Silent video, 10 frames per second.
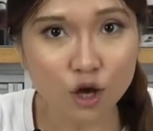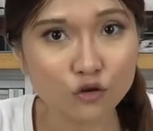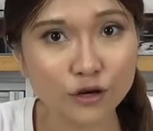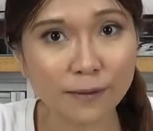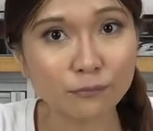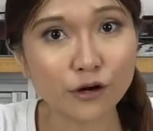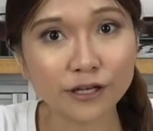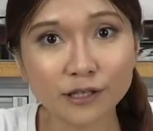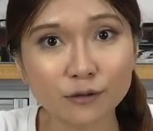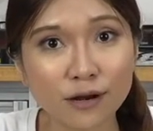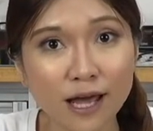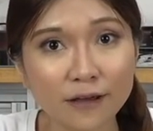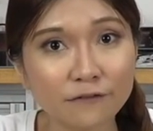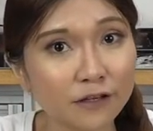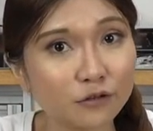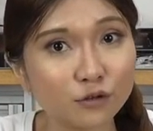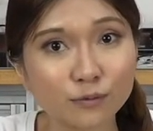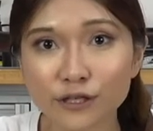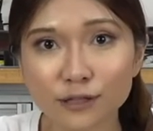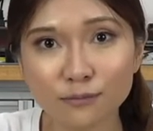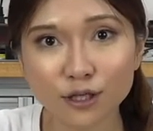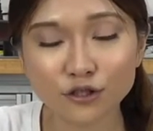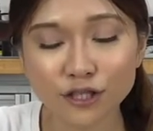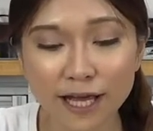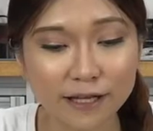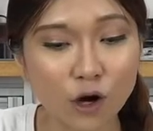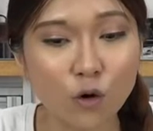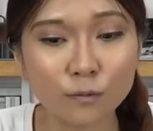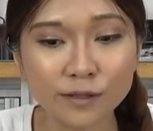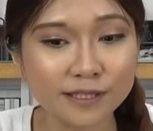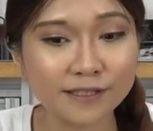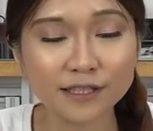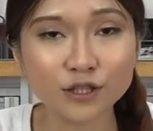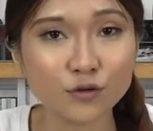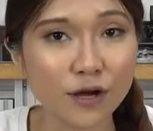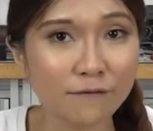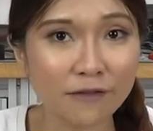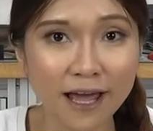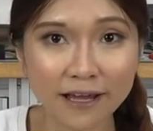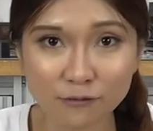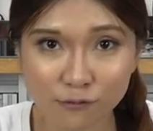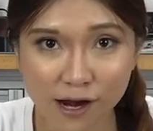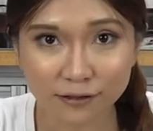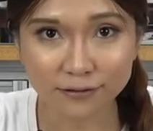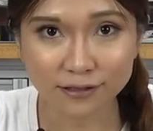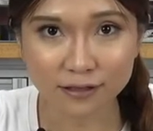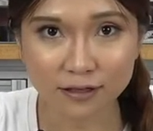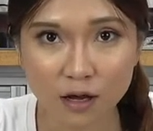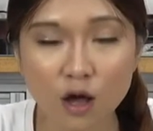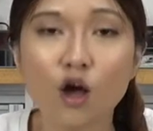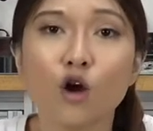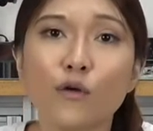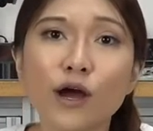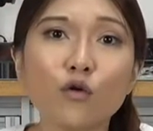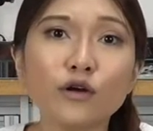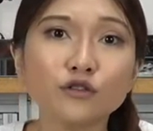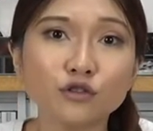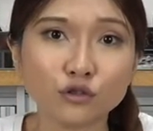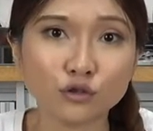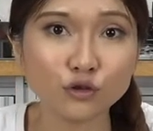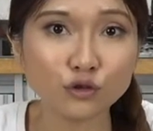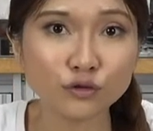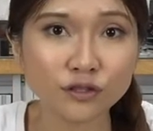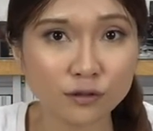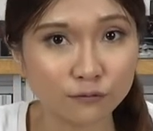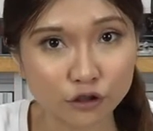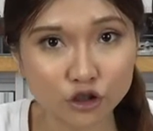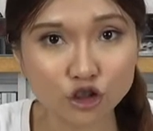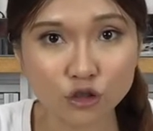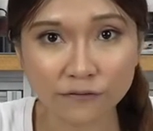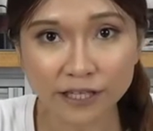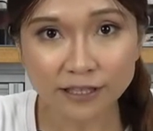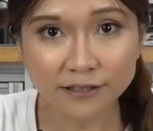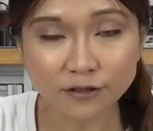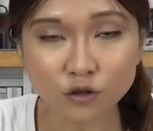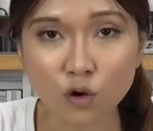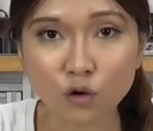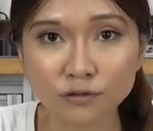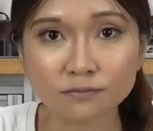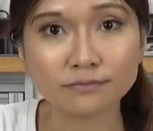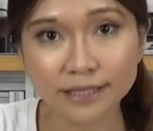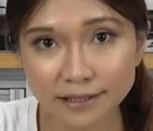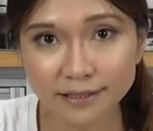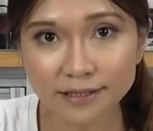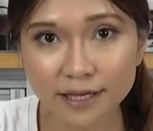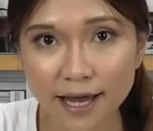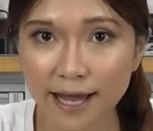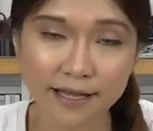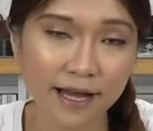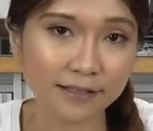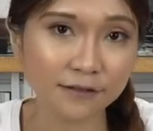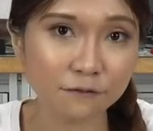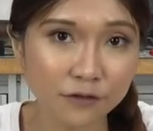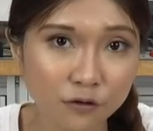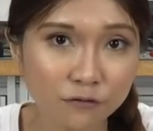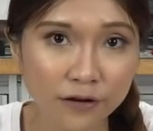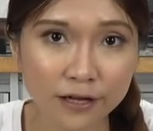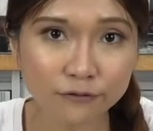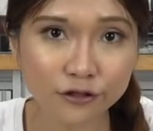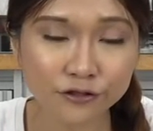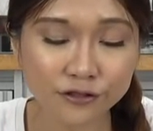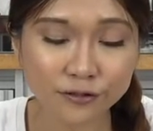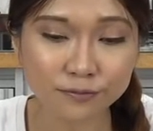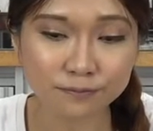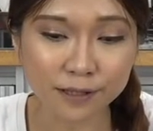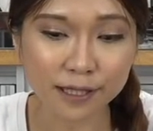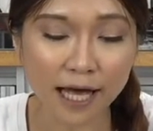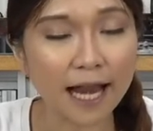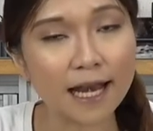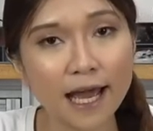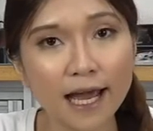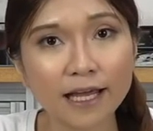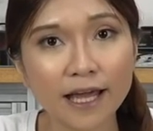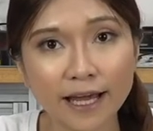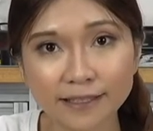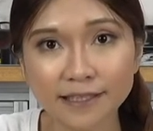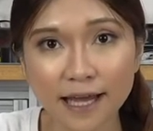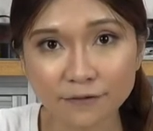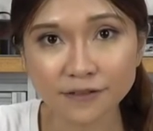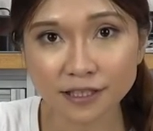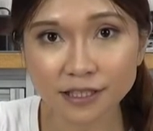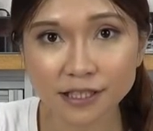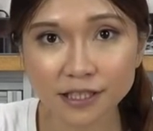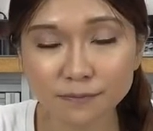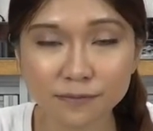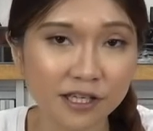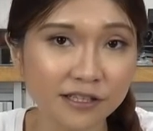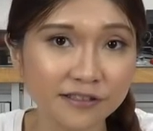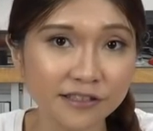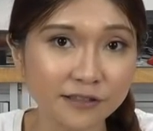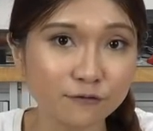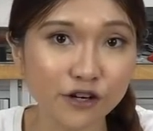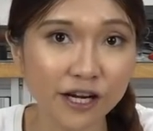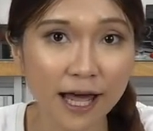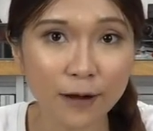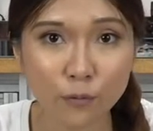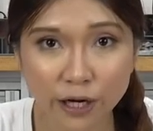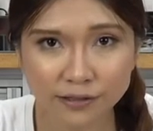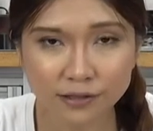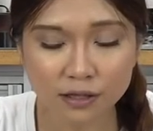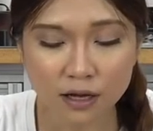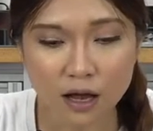you can bring new life into pretty much any old PC you have lying around. We are going to use a version of Linux called Mint, and it has a few flavors, but I like XFCE because it's very lightweight.